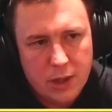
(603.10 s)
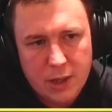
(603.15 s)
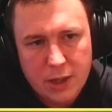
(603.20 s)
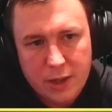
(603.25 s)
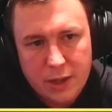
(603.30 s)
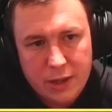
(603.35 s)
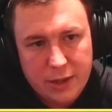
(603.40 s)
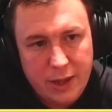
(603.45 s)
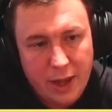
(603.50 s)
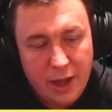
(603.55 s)

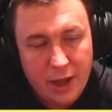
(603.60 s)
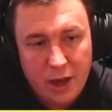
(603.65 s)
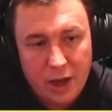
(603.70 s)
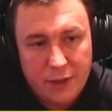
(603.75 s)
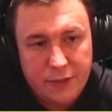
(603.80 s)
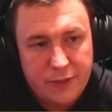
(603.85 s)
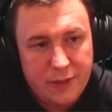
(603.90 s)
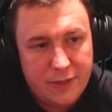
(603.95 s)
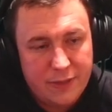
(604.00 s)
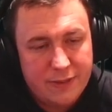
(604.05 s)
yeah, I
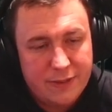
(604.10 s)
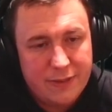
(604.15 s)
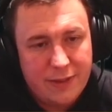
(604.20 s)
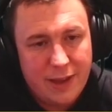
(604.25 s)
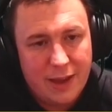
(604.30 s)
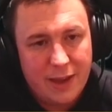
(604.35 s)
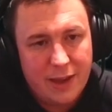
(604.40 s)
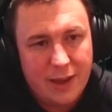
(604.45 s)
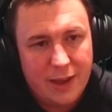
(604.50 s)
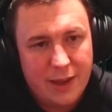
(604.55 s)
think this
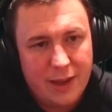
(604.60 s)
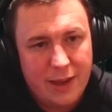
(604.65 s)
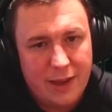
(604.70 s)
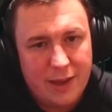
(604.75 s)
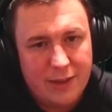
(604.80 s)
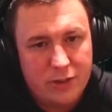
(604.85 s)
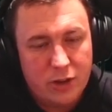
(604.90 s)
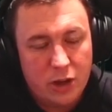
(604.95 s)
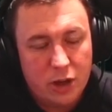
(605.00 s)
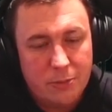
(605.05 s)
deck is
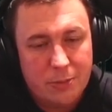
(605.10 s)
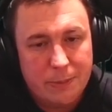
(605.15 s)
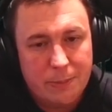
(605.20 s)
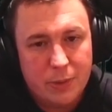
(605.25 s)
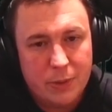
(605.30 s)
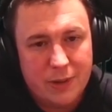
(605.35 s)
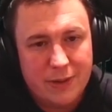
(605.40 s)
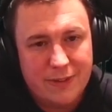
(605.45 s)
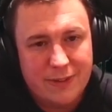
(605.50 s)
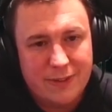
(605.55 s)
going to be
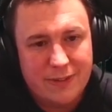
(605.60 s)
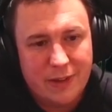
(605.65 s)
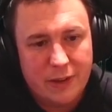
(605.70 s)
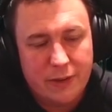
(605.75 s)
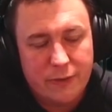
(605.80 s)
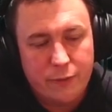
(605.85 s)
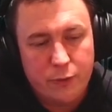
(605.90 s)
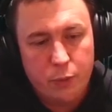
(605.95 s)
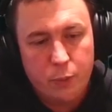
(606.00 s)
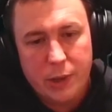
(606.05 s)
pretty
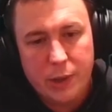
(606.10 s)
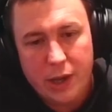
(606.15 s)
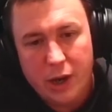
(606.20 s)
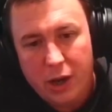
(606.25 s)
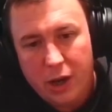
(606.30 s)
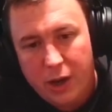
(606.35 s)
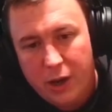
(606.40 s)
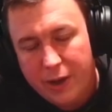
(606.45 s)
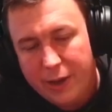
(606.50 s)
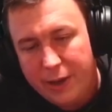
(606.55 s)
successful. We
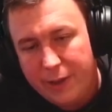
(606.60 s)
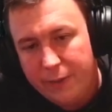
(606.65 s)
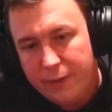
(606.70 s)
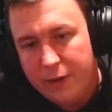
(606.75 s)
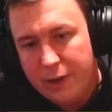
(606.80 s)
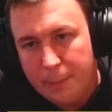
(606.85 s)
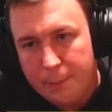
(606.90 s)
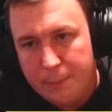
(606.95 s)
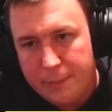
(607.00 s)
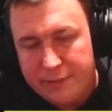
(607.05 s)
are in the
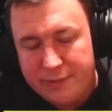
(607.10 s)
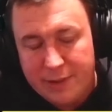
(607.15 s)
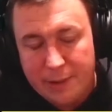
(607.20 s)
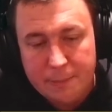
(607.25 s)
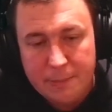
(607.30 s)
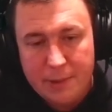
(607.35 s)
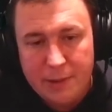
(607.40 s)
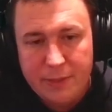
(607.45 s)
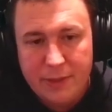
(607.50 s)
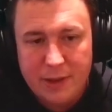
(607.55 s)
numbers in
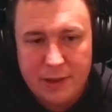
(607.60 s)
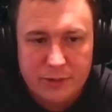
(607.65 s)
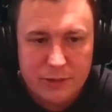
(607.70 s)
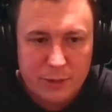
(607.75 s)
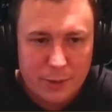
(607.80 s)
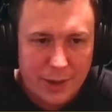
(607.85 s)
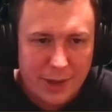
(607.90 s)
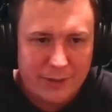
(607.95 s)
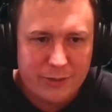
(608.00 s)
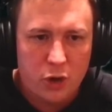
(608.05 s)
Mythic, so it
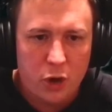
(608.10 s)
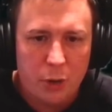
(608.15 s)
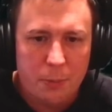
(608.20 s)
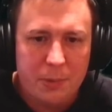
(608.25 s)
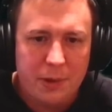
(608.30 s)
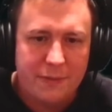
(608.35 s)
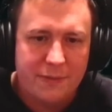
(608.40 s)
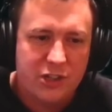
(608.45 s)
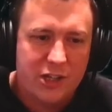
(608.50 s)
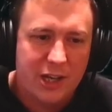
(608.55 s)
has got a bit
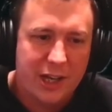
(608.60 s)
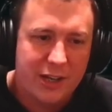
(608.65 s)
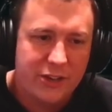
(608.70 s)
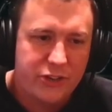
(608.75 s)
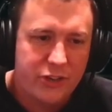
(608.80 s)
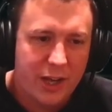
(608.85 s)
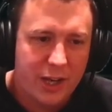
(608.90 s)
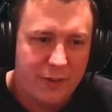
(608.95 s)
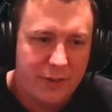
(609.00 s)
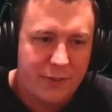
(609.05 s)
of a challenge
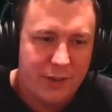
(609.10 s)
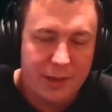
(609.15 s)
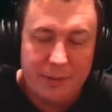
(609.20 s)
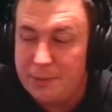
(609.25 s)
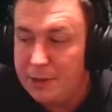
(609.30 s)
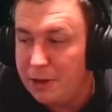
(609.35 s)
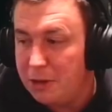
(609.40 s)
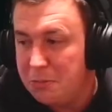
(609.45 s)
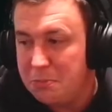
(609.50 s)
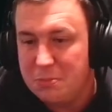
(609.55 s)
ahead of it,
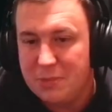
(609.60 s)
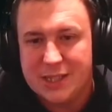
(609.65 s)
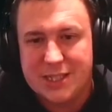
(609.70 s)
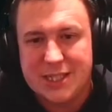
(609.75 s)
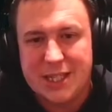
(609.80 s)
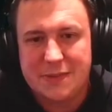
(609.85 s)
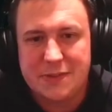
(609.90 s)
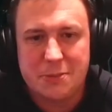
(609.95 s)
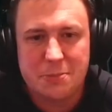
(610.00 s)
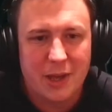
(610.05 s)
but let's have
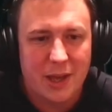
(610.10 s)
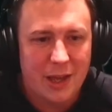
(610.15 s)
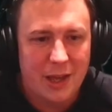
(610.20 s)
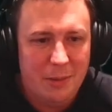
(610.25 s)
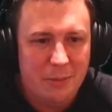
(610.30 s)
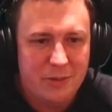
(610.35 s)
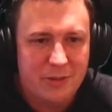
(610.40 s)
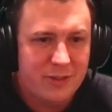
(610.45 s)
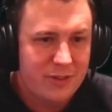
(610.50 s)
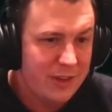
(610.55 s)
some
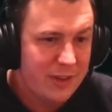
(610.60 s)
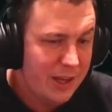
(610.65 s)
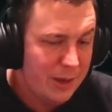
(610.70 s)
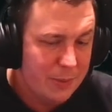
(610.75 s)
games to see how we